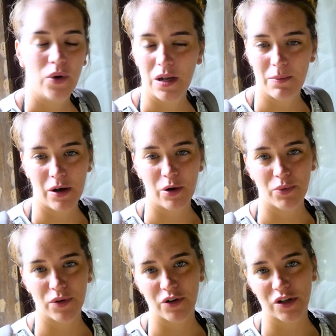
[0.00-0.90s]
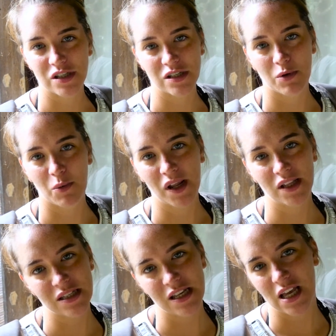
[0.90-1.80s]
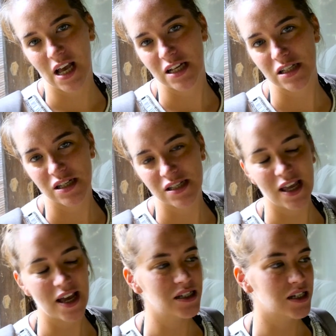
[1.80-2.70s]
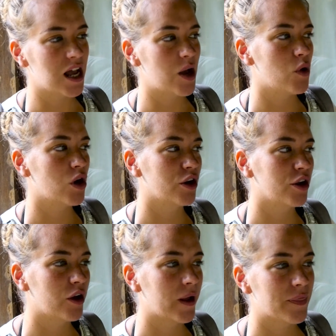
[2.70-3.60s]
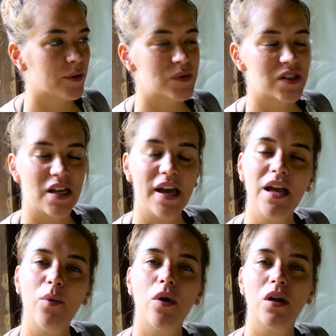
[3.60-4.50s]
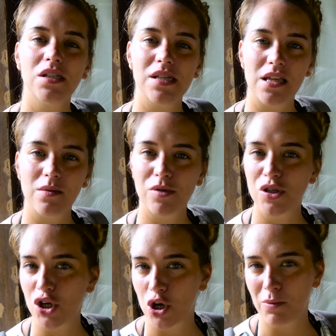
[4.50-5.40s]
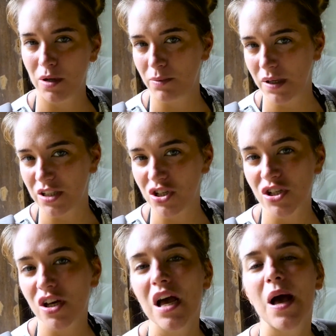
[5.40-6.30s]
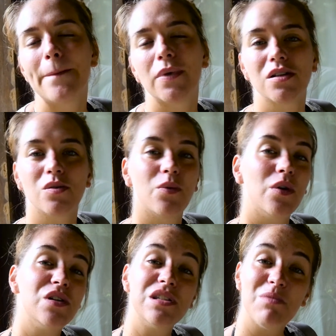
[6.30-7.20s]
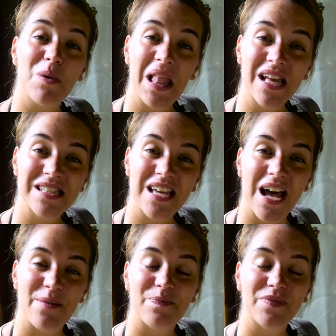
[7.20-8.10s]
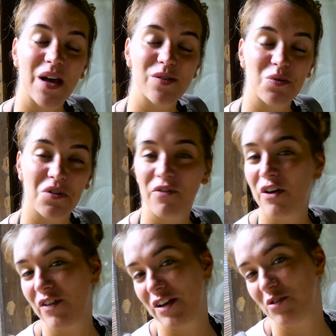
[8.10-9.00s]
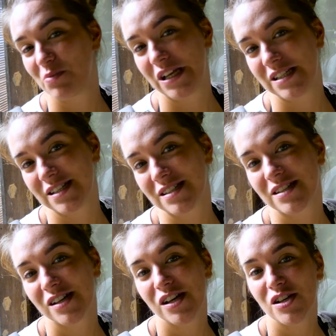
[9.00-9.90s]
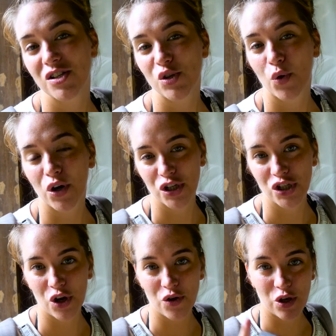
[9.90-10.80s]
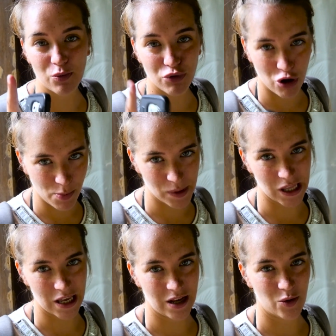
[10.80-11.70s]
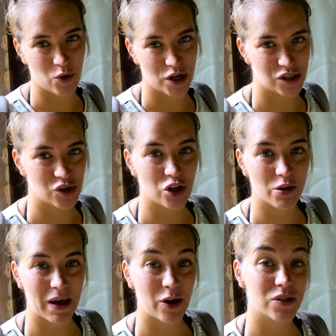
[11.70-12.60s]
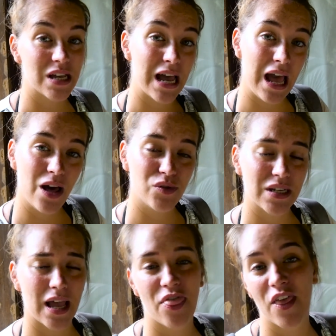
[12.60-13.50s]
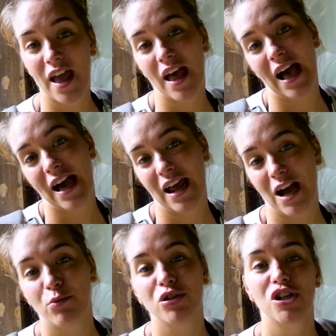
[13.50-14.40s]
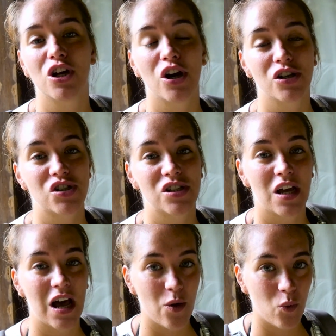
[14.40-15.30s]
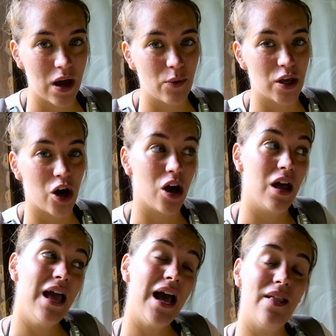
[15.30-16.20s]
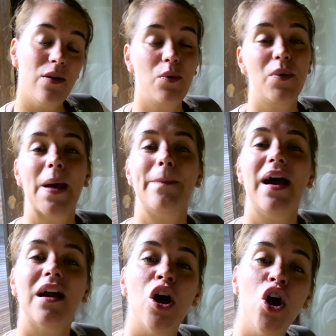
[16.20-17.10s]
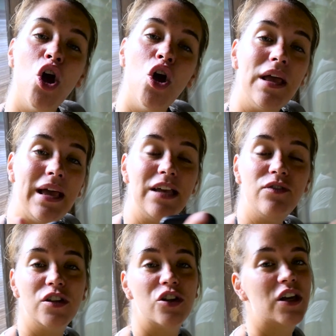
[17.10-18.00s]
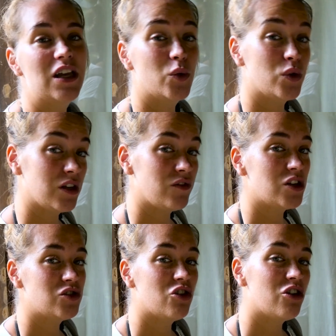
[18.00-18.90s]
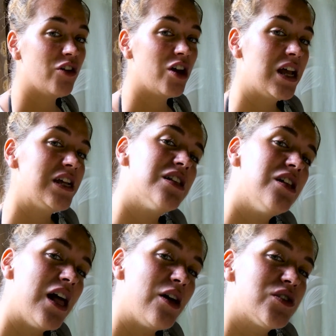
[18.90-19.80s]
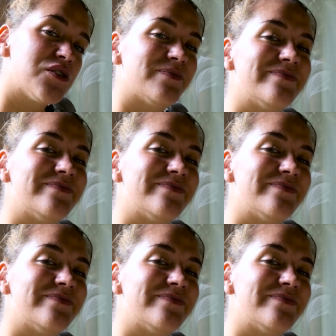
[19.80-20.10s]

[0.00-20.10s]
when I met up with Chris's mum and auntie, as I said, and we're going to go and get them today, and we're going to take them to Choeng Mon Beach, because when we were in Samui last time, that was one of our favourite places. So we're going to show you properly what it's all about, how to get there, and how much it costs, and where we are, and then when we get back, if you're lucky, we'll give you a tour of our nice little house.